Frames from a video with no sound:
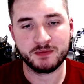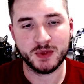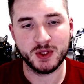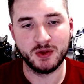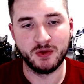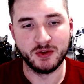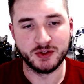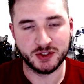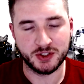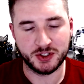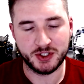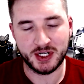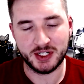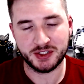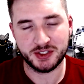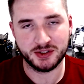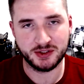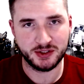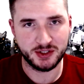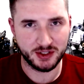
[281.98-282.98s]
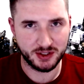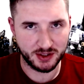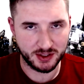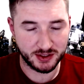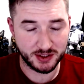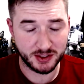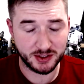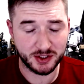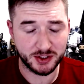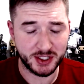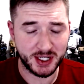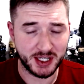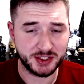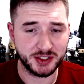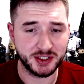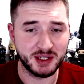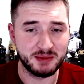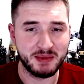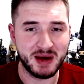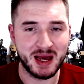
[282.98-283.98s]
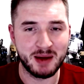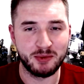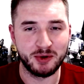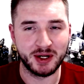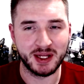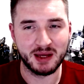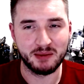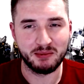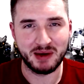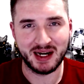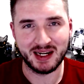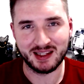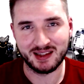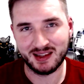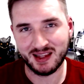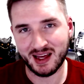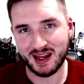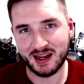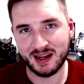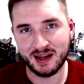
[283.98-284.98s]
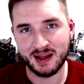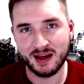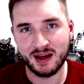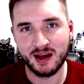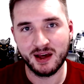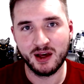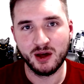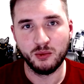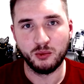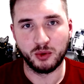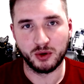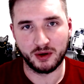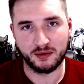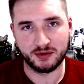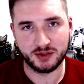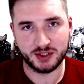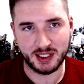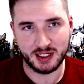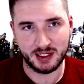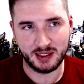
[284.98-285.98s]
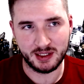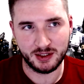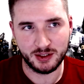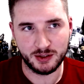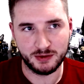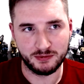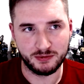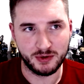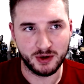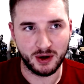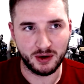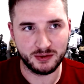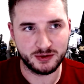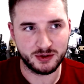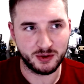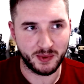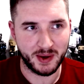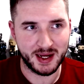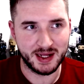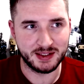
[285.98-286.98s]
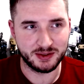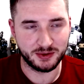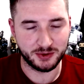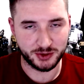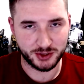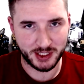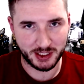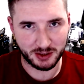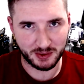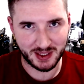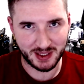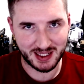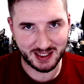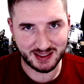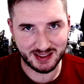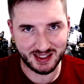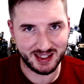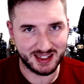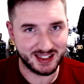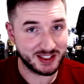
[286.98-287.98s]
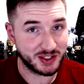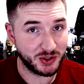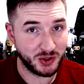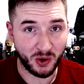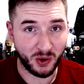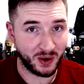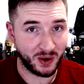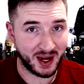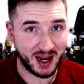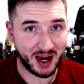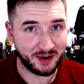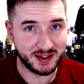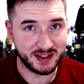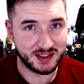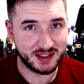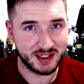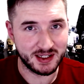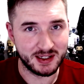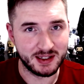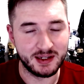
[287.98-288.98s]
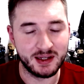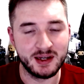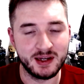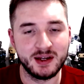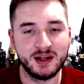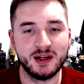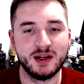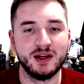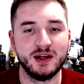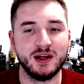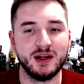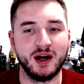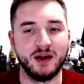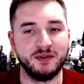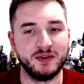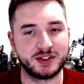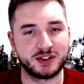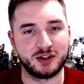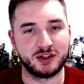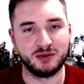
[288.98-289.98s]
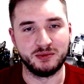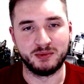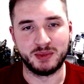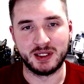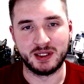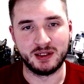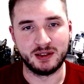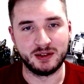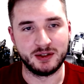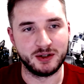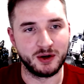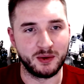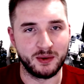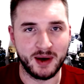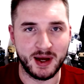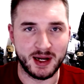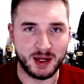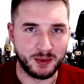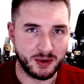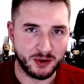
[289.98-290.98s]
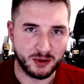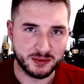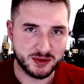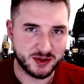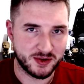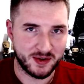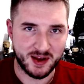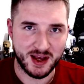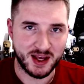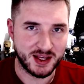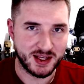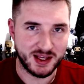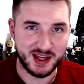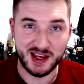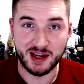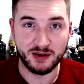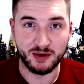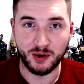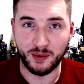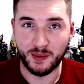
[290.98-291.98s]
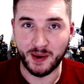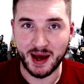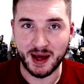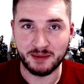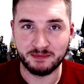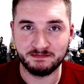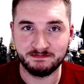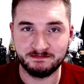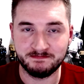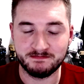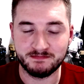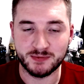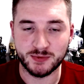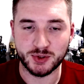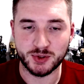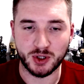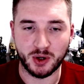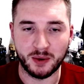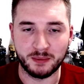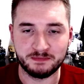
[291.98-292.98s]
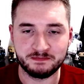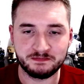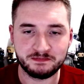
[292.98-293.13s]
there's a suggestion they may bring it back then, but obviously you've got to wait until Shadowlands and it's not guaranteed, and this could be, you know, anywhere up to a year away. So